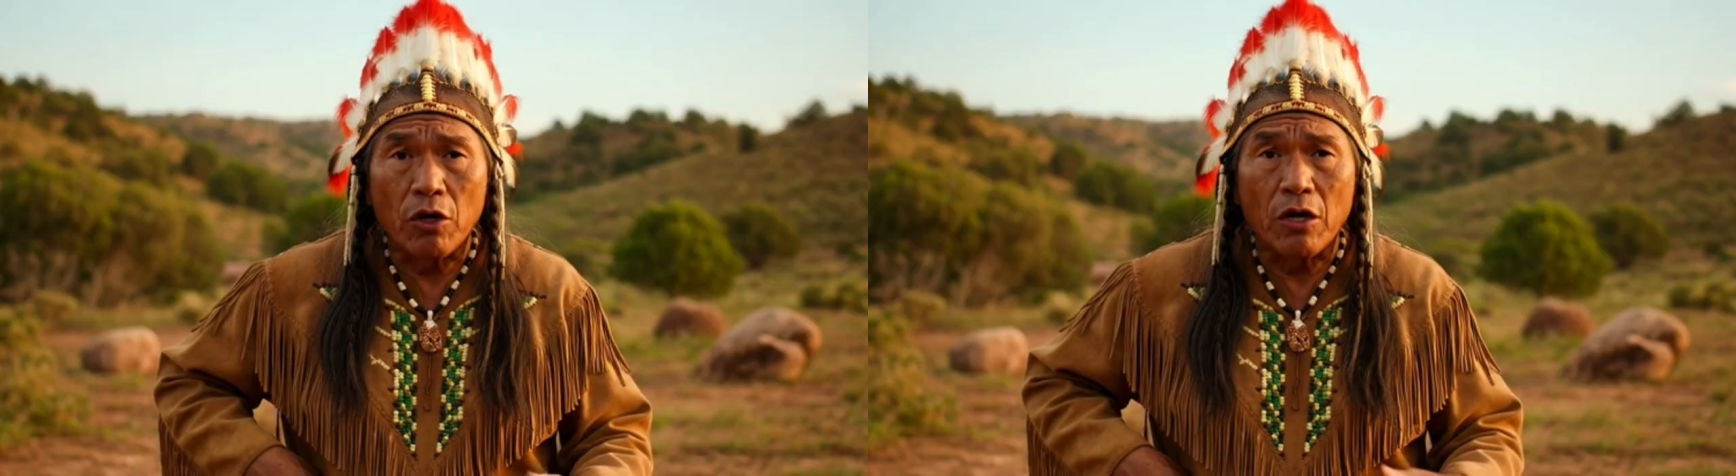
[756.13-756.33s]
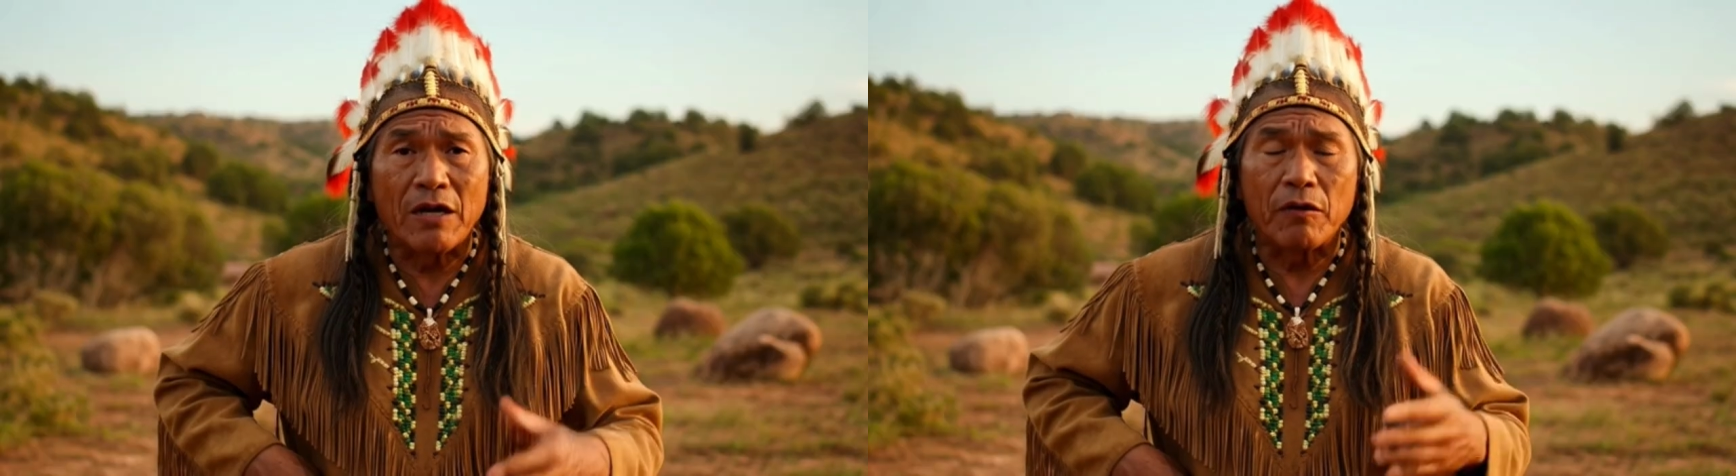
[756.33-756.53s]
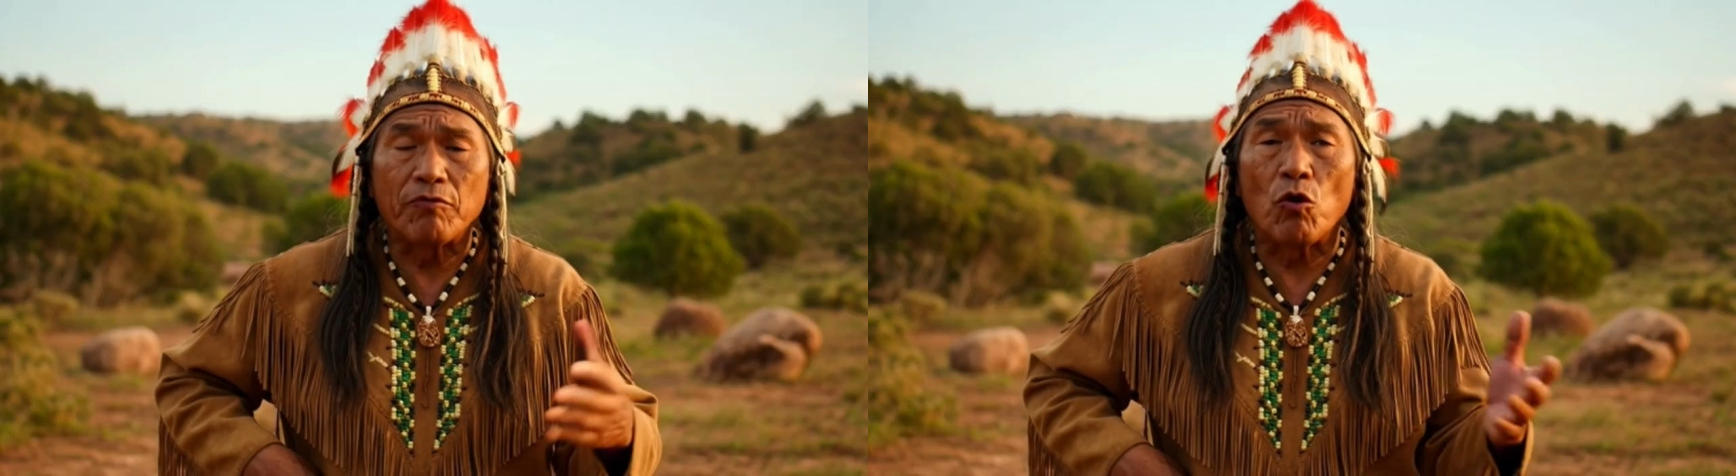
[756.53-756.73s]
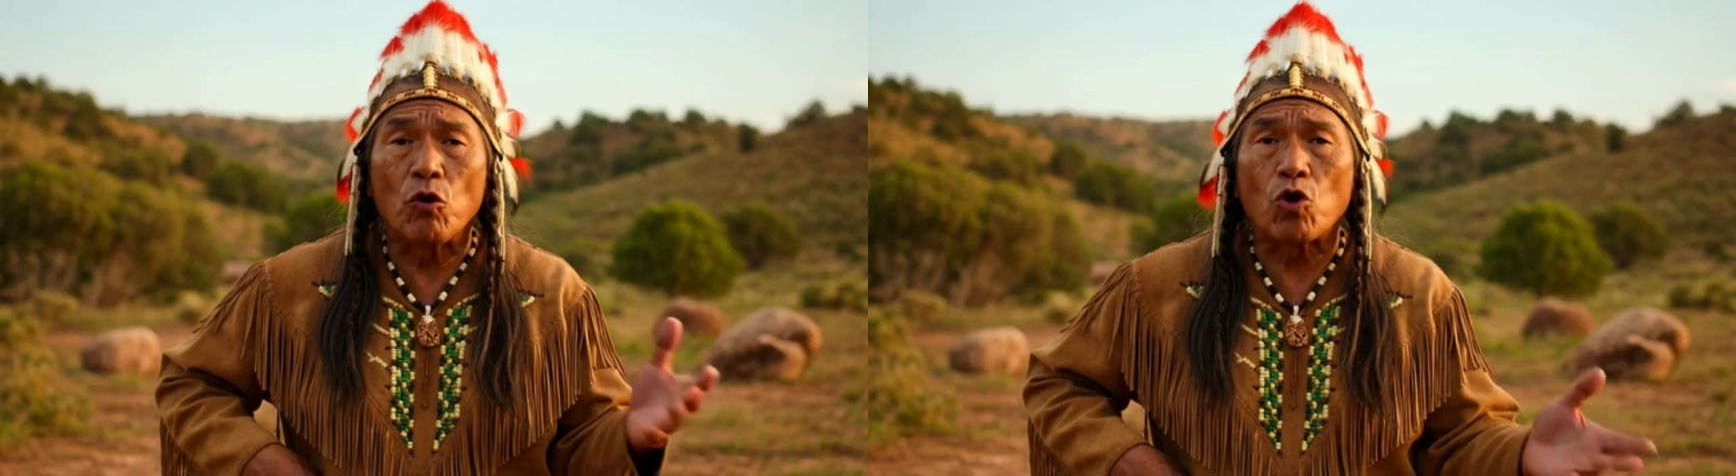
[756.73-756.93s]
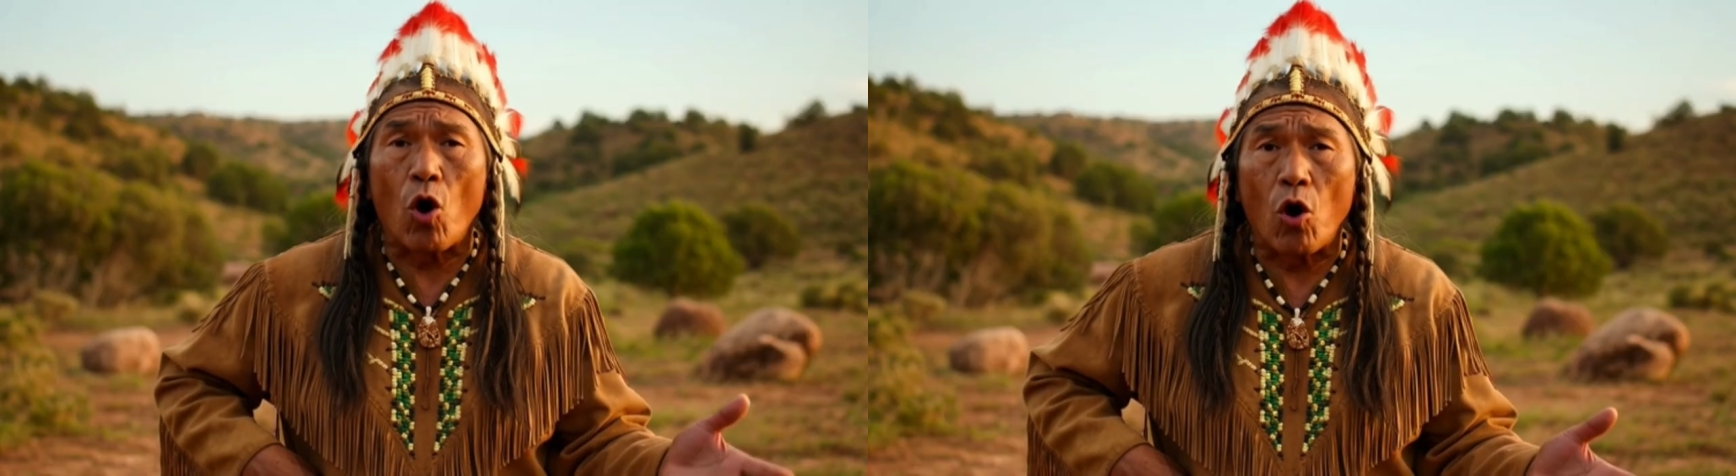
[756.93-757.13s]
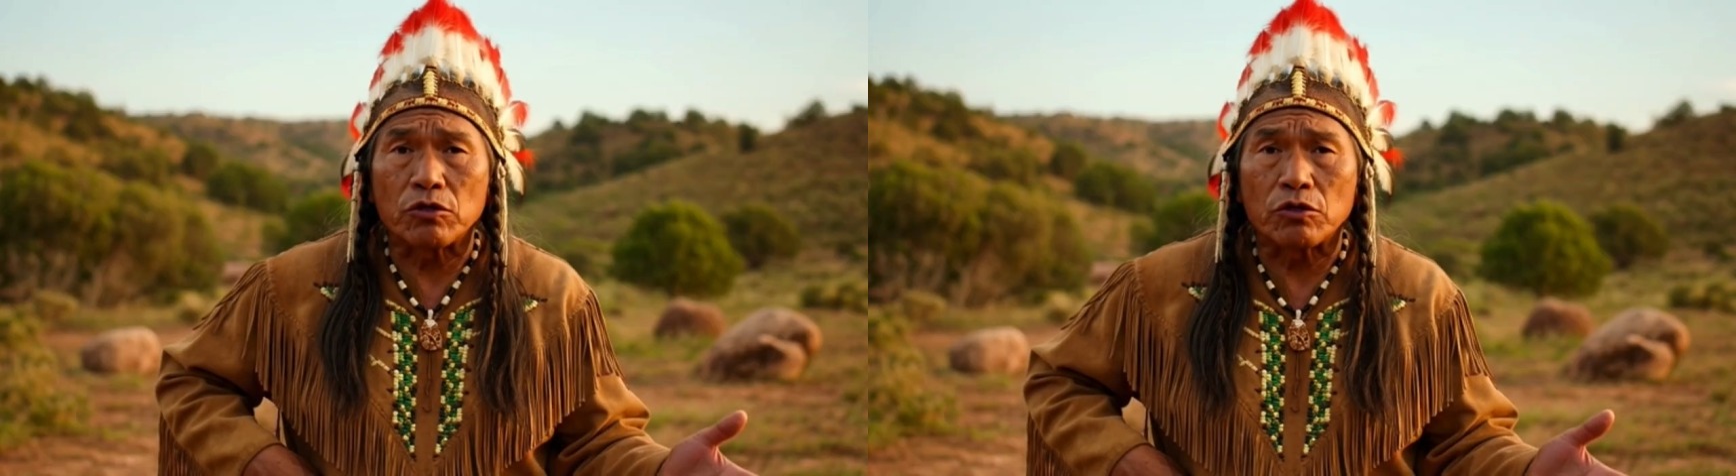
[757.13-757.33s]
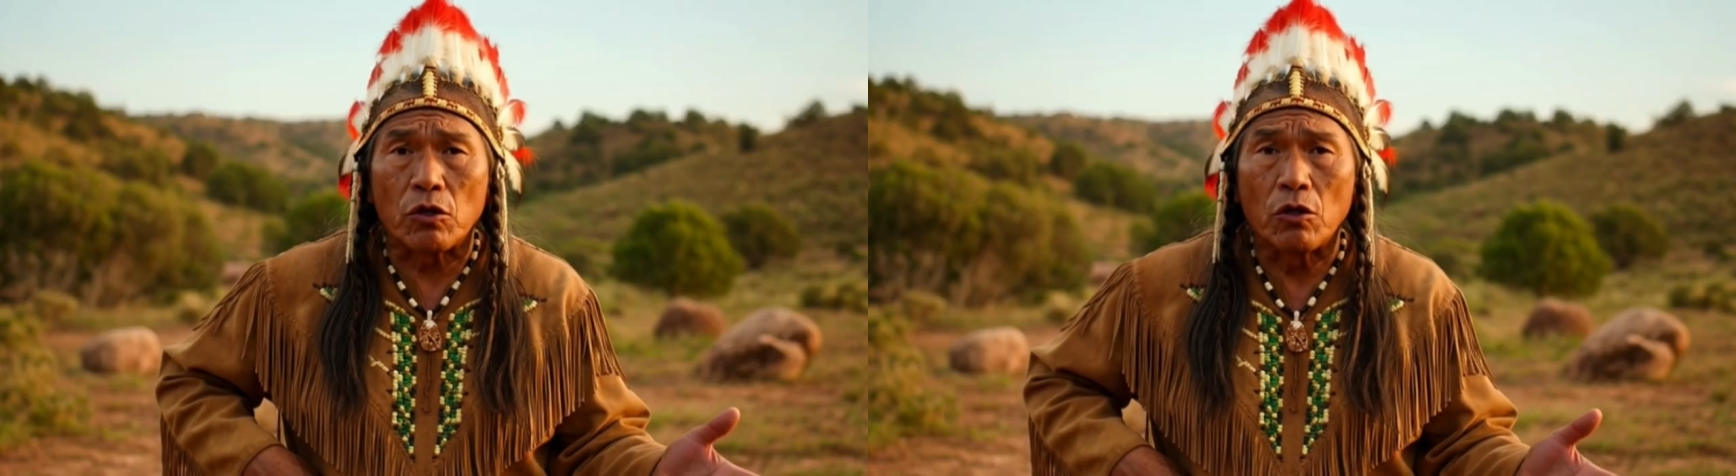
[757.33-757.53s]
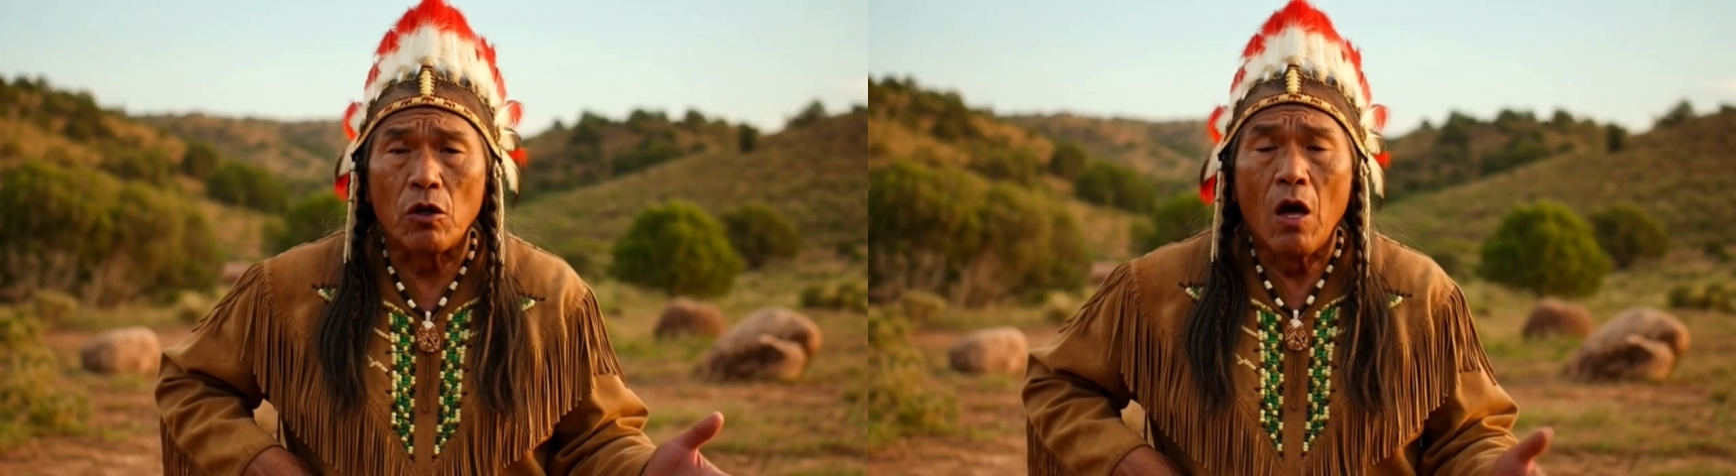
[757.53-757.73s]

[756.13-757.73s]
creating false dawns.